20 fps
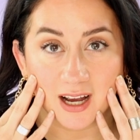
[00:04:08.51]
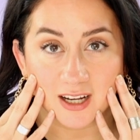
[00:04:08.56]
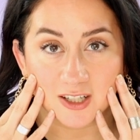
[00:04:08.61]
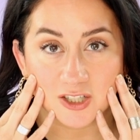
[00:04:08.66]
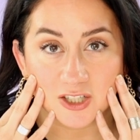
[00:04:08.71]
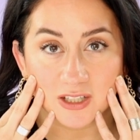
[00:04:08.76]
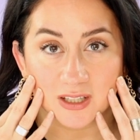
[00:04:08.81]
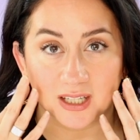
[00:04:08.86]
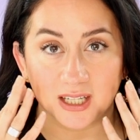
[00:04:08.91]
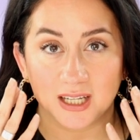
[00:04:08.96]

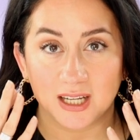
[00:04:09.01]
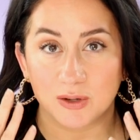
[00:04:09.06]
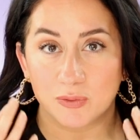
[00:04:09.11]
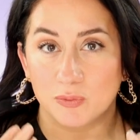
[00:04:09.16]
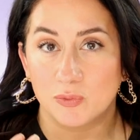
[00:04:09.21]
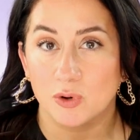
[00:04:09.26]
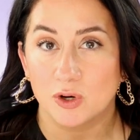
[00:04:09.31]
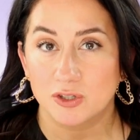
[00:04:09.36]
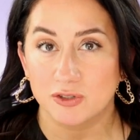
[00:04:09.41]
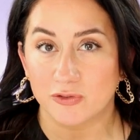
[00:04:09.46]
actually. It
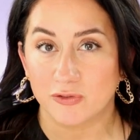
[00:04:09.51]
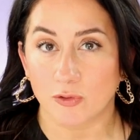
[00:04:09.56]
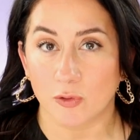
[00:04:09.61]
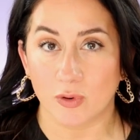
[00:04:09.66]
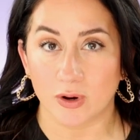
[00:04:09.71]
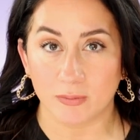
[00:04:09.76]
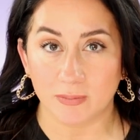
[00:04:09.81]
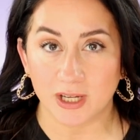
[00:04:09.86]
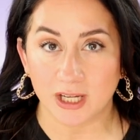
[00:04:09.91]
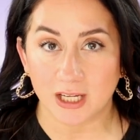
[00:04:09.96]
worked
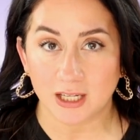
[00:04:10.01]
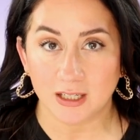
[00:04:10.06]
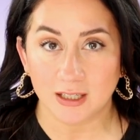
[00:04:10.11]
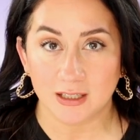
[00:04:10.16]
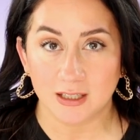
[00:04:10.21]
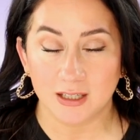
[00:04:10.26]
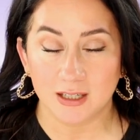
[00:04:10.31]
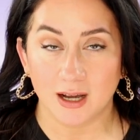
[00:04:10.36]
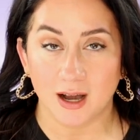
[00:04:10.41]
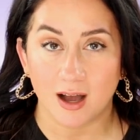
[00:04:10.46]
for me
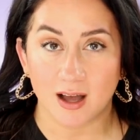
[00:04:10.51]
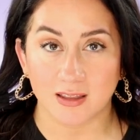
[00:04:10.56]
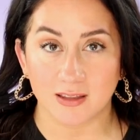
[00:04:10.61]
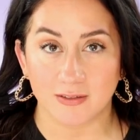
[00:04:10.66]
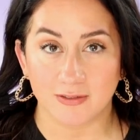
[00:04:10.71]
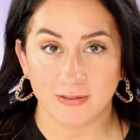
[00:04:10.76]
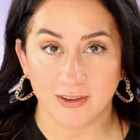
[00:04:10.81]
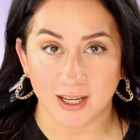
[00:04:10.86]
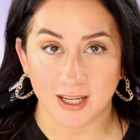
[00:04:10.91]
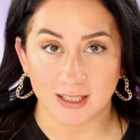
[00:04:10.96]
on the
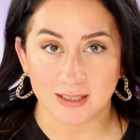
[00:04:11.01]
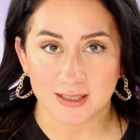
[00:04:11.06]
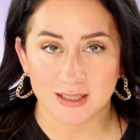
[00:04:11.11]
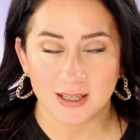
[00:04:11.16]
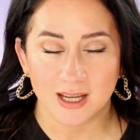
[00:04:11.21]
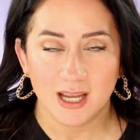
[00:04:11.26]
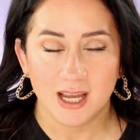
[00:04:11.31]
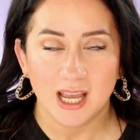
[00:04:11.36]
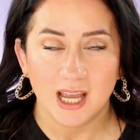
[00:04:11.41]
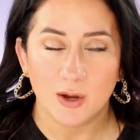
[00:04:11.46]
face.
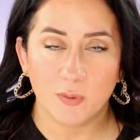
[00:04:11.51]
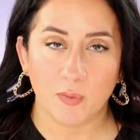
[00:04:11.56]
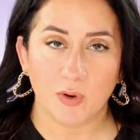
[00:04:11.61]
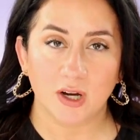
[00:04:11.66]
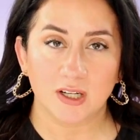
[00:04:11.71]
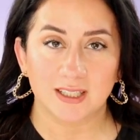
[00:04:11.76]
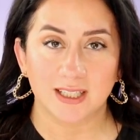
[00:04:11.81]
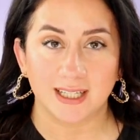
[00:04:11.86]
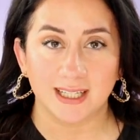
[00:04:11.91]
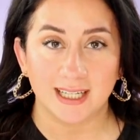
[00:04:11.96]
It
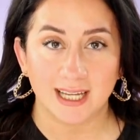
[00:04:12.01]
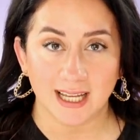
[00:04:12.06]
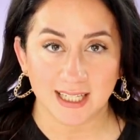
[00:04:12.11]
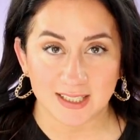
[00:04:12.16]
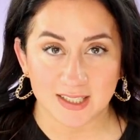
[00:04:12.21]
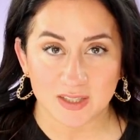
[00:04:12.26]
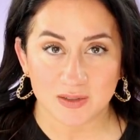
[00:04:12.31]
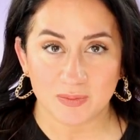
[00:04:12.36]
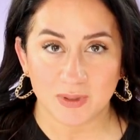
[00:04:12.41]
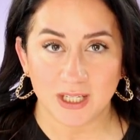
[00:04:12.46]
worked
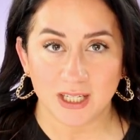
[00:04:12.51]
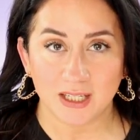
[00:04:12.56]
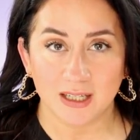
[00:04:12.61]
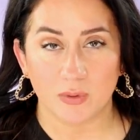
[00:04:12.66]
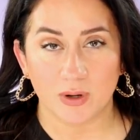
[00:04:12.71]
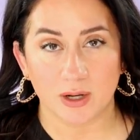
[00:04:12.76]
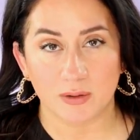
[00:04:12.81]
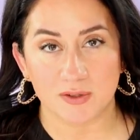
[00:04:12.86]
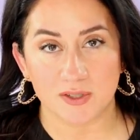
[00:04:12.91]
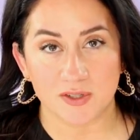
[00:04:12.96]
against me
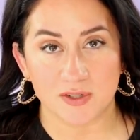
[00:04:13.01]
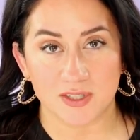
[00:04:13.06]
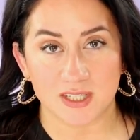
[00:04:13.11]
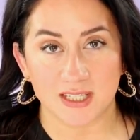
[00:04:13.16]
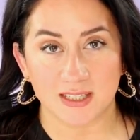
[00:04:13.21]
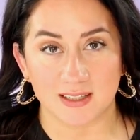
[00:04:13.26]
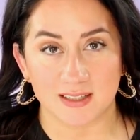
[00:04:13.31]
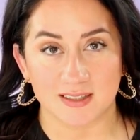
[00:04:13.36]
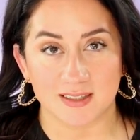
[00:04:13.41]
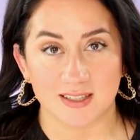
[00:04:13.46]
when I was
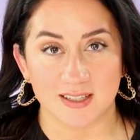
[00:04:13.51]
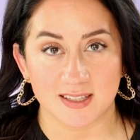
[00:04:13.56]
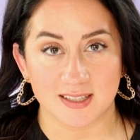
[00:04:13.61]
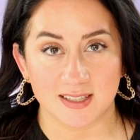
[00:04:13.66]
using this to